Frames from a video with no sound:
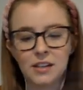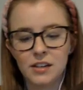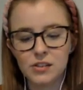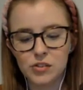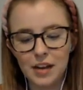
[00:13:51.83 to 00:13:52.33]

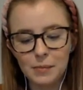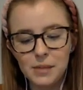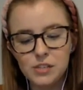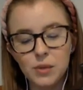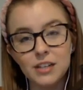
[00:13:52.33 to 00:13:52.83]
So that
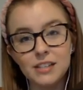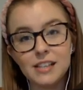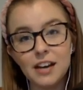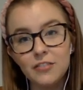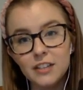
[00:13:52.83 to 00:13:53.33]
means we could
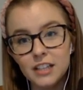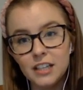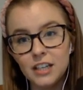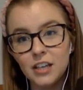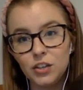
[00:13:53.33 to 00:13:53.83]

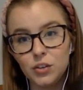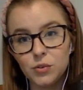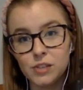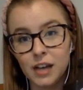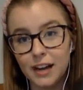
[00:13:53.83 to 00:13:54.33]
definitely
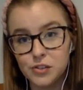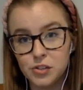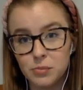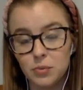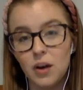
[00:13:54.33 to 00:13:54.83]
use
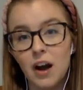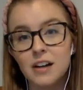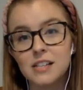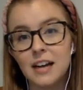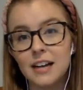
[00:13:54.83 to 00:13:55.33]
hydrogen
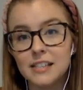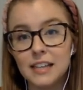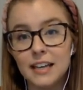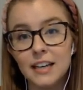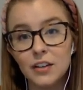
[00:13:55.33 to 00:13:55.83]
peroxide to
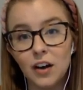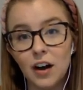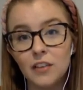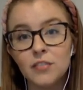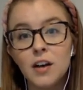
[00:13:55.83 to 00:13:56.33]
kill
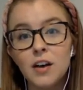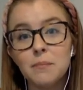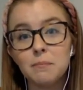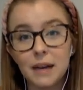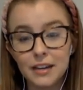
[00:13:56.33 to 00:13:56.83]
off
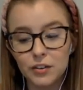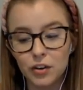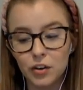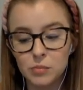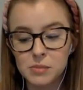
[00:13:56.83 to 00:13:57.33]

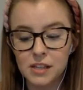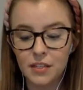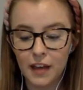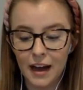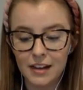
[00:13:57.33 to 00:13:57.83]
microbes
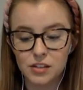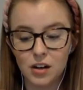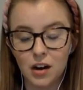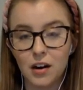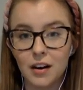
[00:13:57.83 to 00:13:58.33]
that
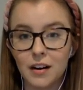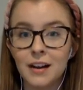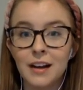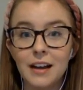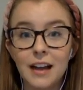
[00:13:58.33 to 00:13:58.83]
are
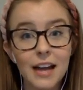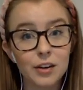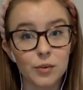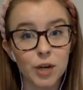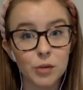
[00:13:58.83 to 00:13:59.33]

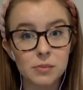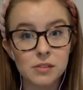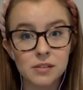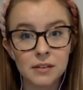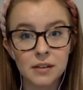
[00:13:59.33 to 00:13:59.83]

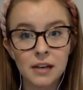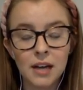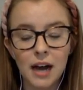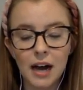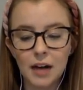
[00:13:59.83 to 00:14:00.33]
anaerobes.
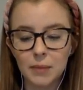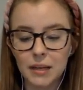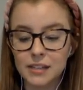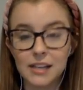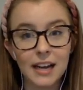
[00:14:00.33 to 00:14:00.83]

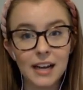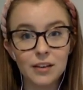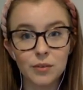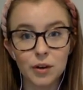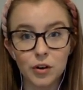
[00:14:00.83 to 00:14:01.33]
Because
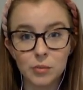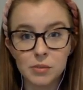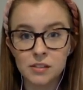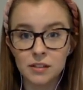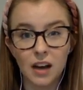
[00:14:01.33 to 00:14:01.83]

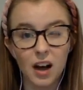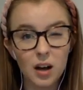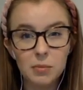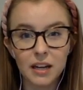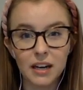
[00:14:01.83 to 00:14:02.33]
anaerobes, the obligate